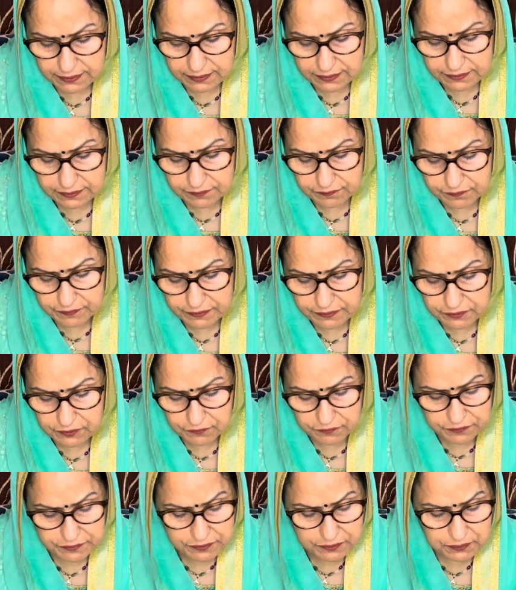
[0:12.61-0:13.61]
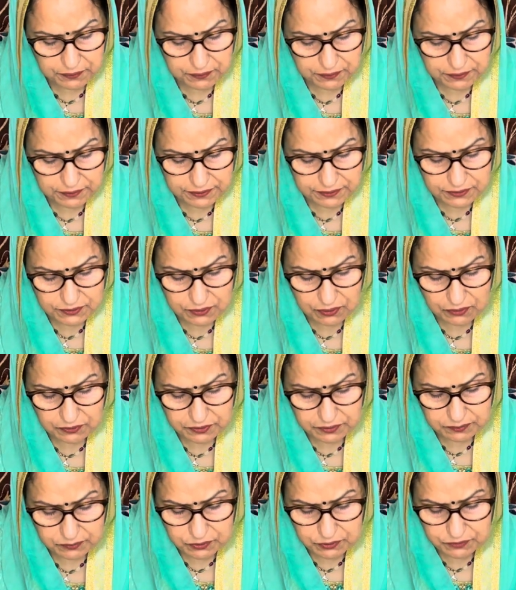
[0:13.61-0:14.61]
The filth of ego is not
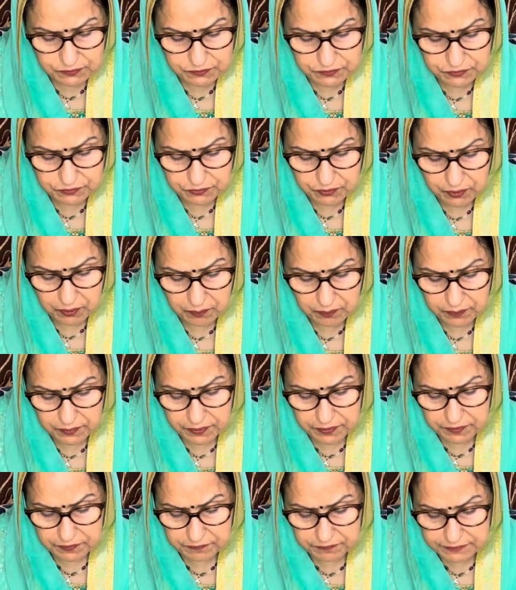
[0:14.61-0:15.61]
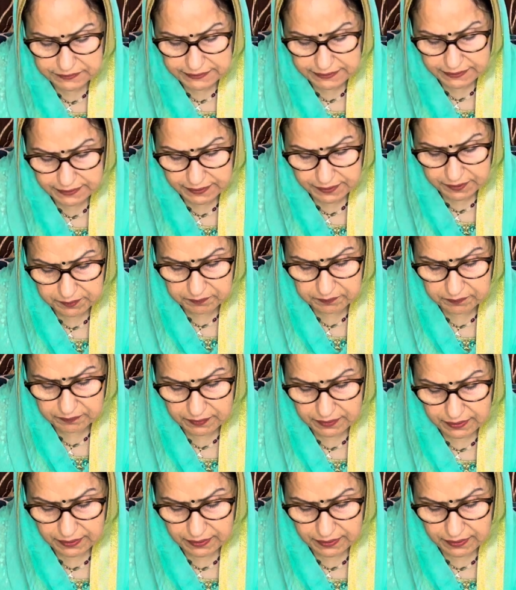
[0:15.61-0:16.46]
removed from within him,